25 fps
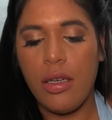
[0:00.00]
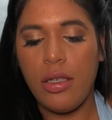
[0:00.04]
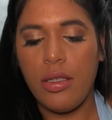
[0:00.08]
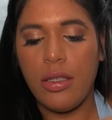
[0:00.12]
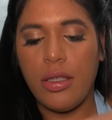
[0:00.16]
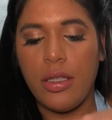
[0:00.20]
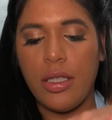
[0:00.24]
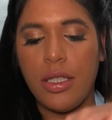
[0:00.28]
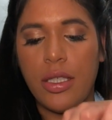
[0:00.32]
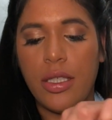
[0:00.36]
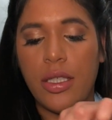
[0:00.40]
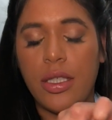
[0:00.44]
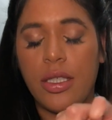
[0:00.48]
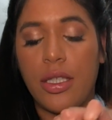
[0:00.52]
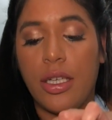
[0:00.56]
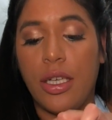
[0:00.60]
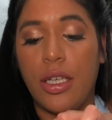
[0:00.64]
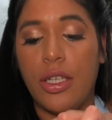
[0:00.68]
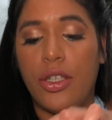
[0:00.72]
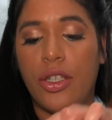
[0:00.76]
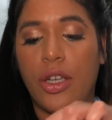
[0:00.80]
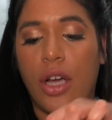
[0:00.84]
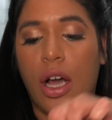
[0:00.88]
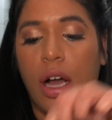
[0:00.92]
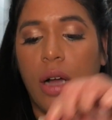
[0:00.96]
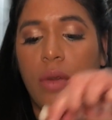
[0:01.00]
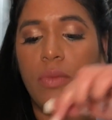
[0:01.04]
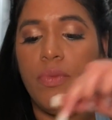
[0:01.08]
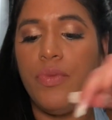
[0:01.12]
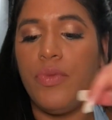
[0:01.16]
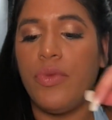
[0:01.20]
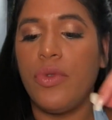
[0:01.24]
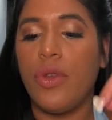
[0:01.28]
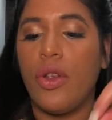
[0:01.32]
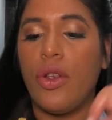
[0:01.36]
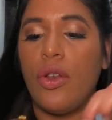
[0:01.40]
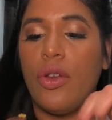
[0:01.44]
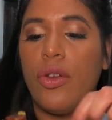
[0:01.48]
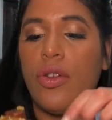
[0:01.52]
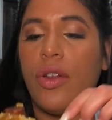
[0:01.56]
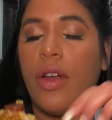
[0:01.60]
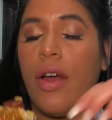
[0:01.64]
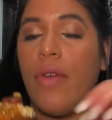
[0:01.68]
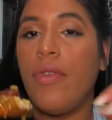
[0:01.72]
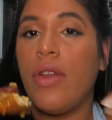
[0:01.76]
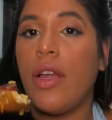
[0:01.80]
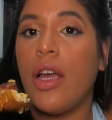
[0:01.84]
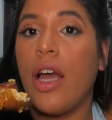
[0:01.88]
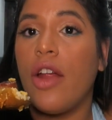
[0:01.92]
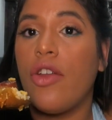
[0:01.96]
This is good, y'all. You
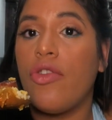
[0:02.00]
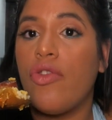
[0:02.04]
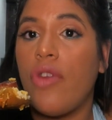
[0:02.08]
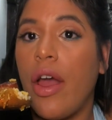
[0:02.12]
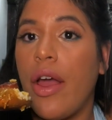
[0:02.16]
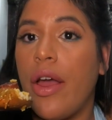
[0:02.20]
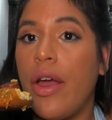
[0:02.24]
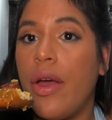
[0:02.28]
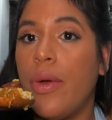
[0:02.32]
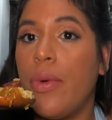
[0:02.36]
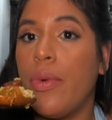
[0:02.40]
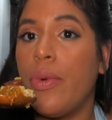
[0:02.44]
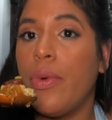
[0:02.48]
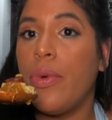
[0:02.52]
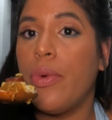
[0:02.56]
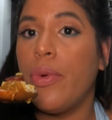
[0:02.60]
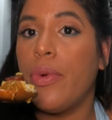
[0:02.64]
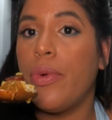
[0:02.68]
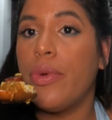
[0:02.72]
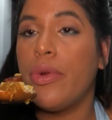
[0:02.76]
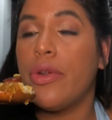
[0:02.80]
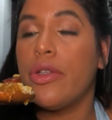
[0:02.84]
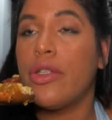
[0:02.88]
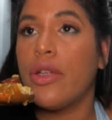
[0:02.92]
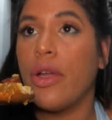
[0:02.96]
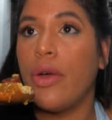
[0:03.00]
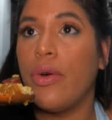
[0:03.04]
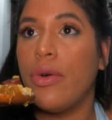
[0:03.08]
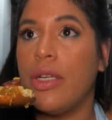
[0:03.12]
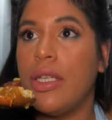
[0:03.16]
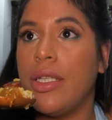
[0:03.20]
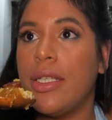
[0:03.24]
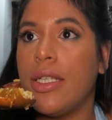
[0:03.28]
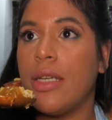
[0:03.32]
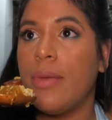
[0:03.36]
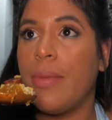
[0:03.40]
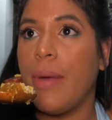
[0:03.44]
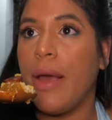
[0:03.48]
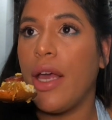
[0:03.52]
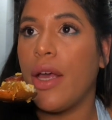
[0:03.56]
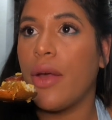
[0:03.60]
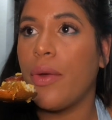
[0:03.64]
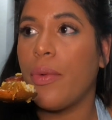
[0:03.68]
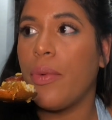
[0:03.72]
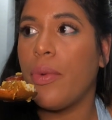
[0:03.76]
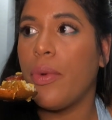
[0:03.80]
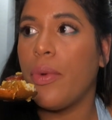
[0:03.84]
definitely gotta try it. So easy to make.